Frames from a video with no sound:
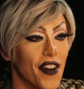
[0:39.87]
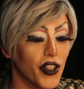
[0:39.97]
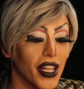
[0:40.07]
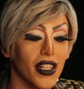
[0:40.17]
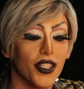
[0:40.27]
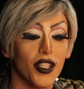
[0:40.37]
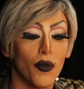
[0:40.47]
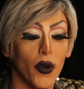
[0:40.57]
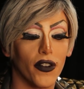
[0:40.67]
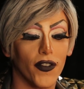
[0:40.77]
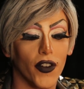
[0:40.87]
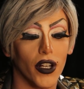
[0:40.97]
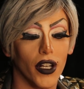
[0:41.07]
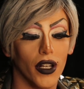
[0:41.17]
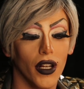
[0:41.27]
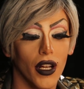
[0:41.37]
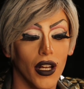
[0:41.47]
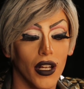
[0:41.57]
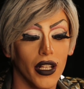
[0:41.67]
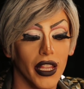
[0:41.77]
I feel like this is more for,
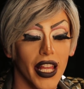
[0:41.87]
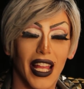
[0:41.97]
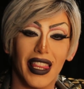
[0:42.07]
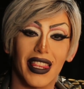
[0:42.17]
like,